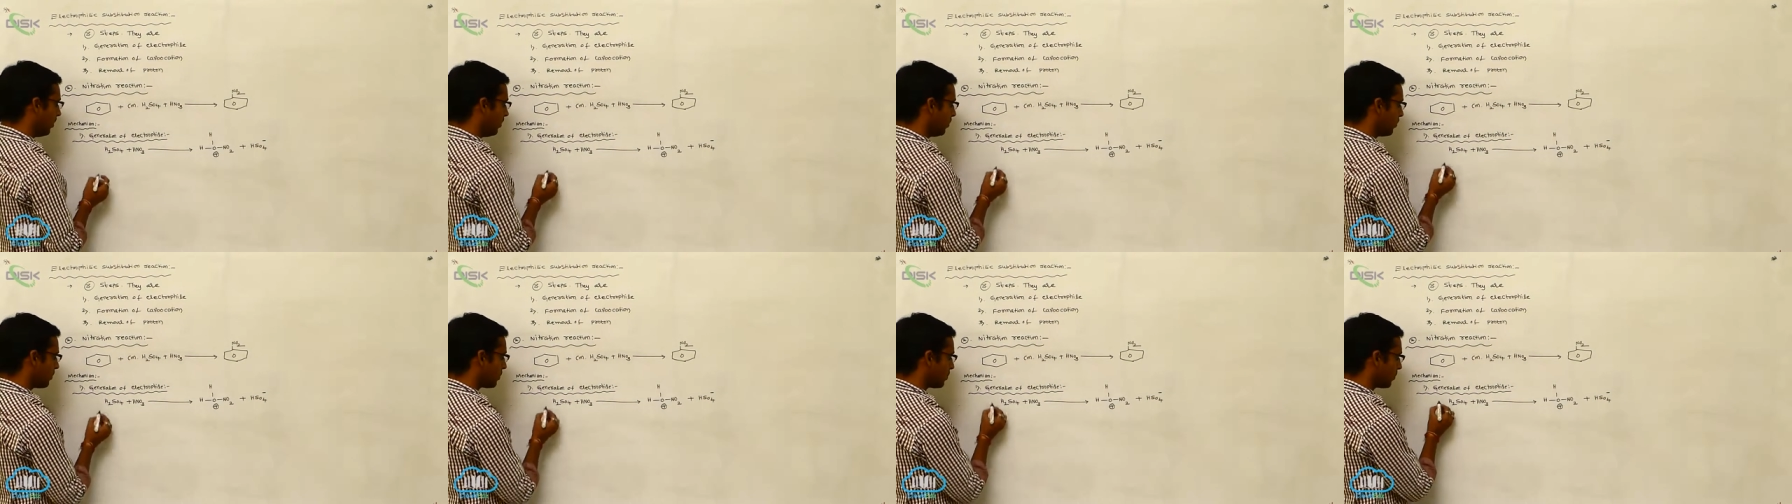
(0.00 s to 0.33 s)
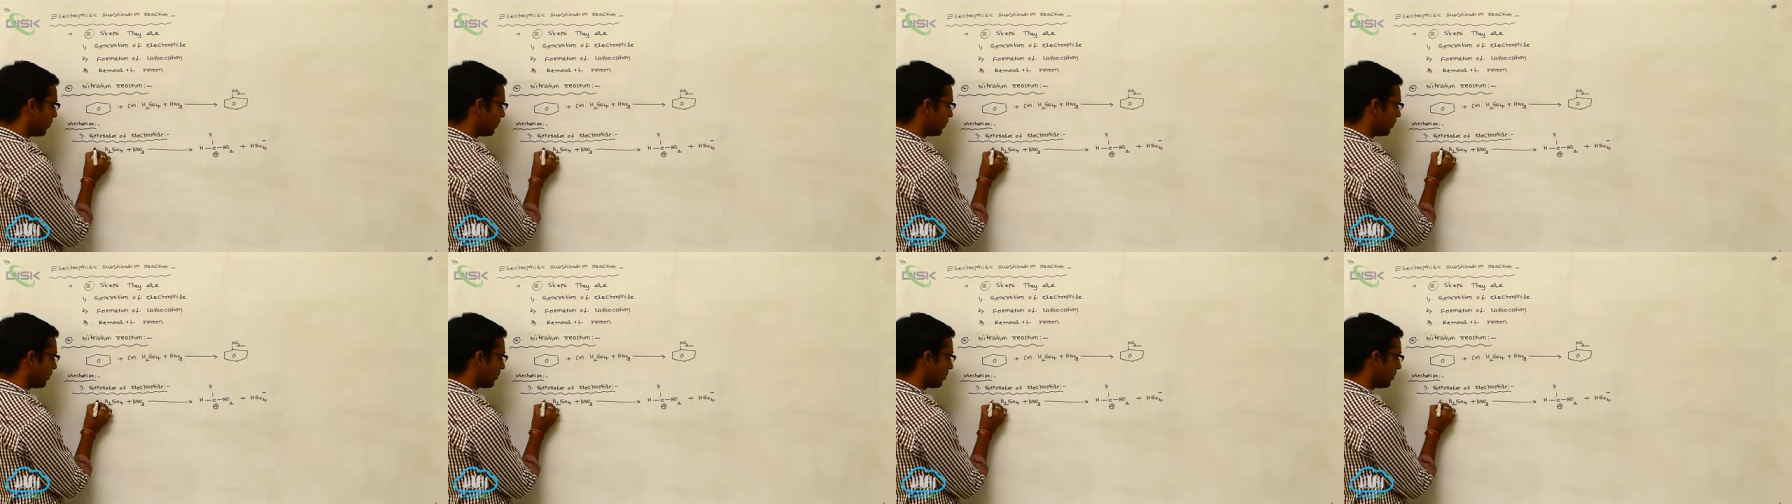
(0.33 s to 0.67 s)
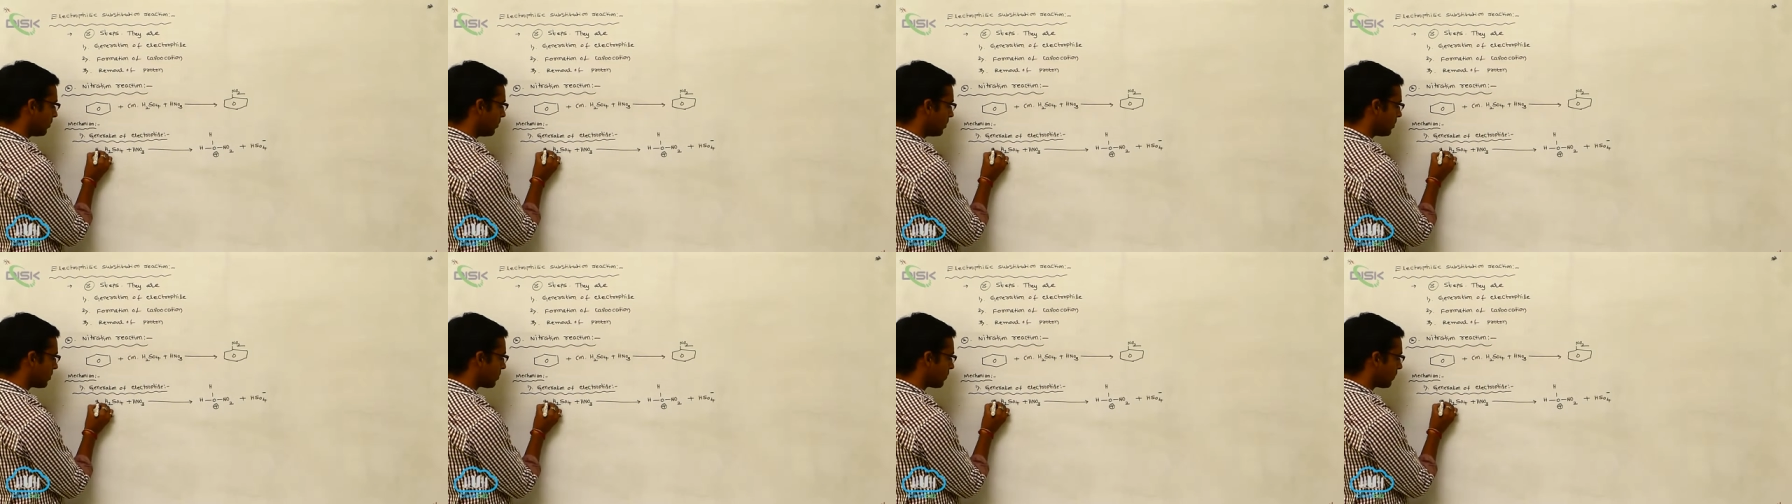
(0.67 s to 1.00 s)
So
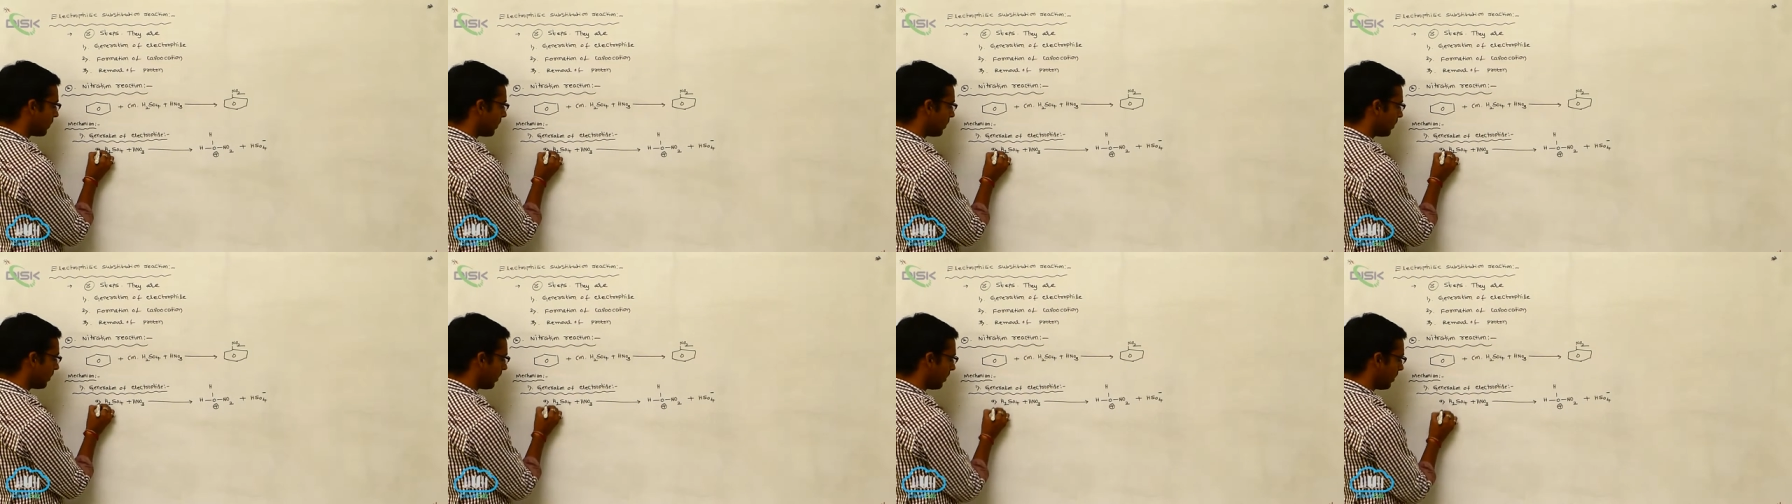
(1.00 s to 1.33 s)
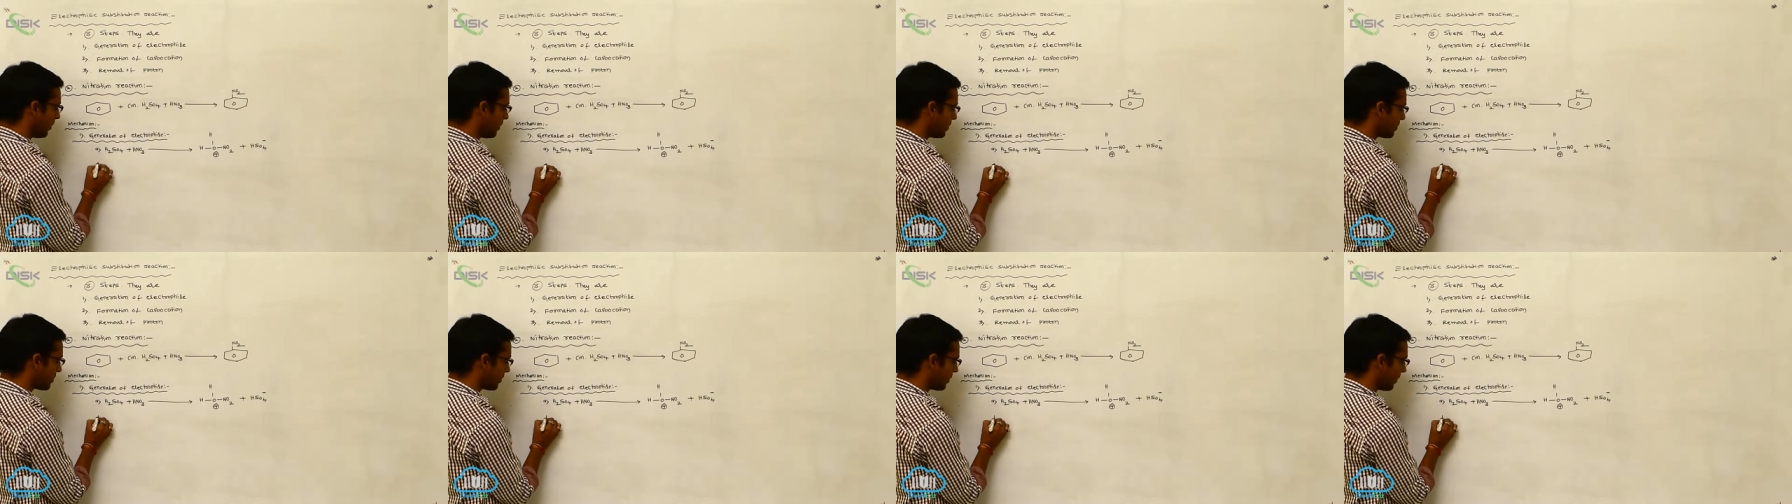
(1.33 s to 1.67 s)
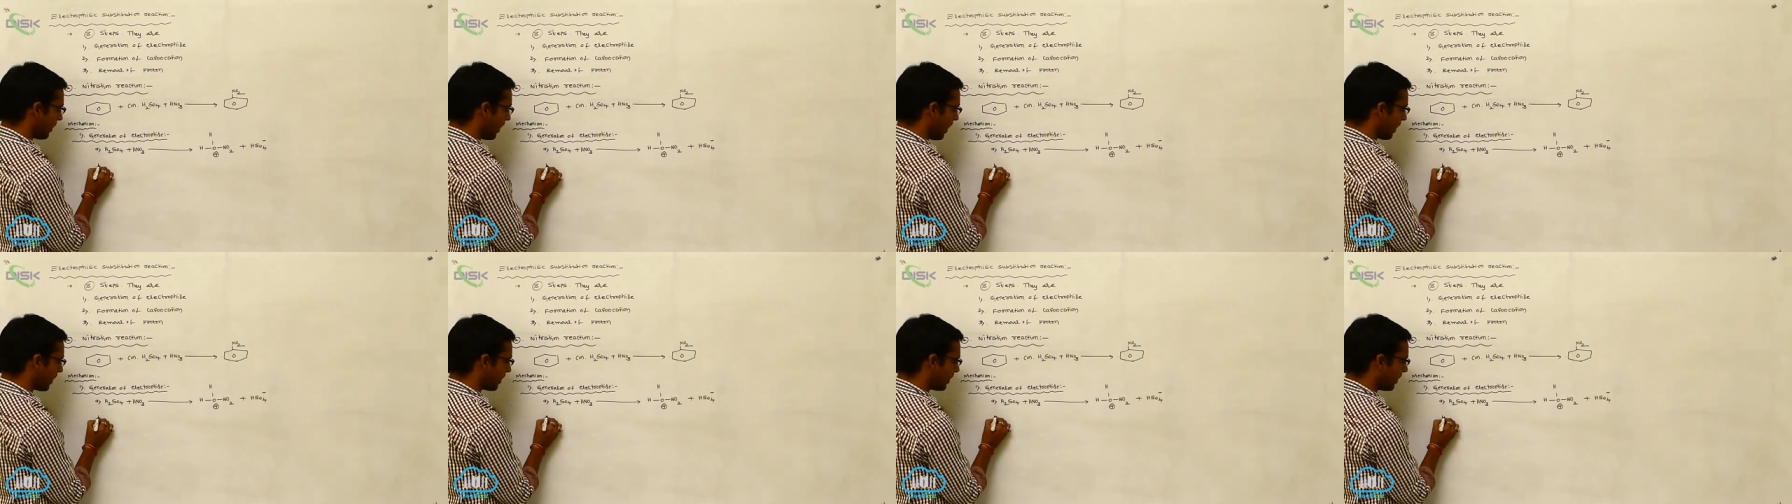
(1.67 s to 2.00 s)
this one is
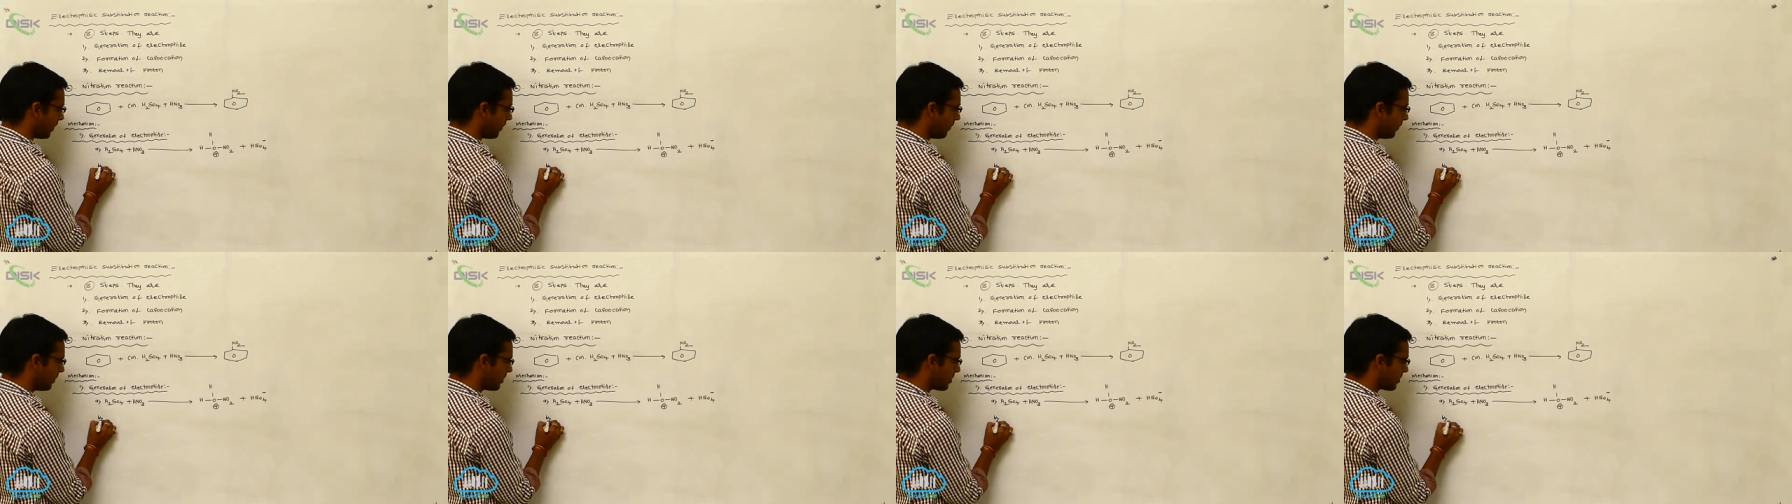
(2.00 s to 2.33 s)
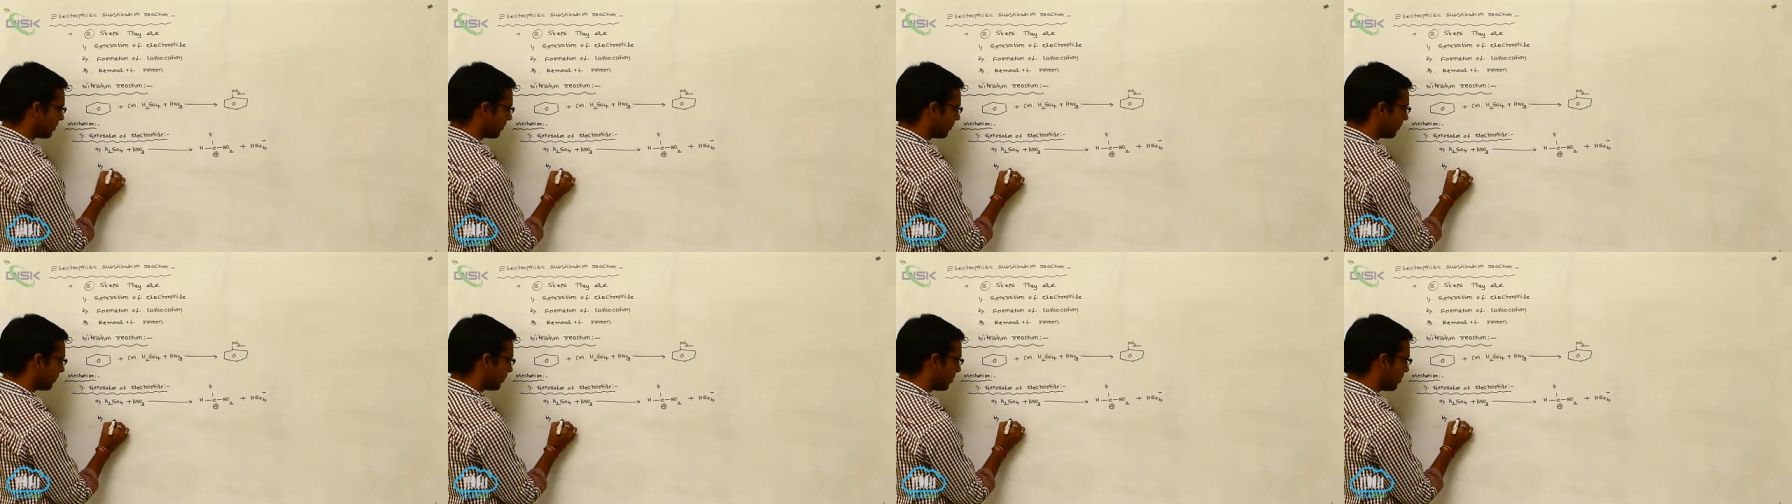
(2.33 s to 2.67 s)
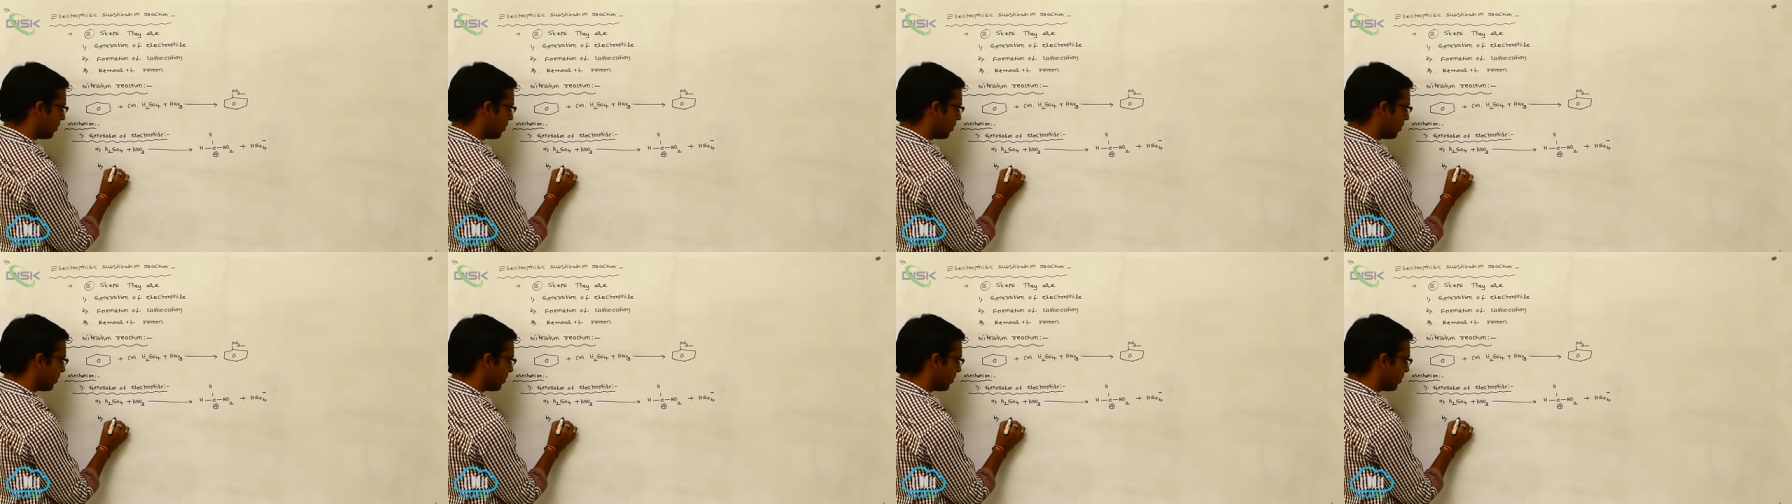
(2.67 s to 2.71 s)
reacted with.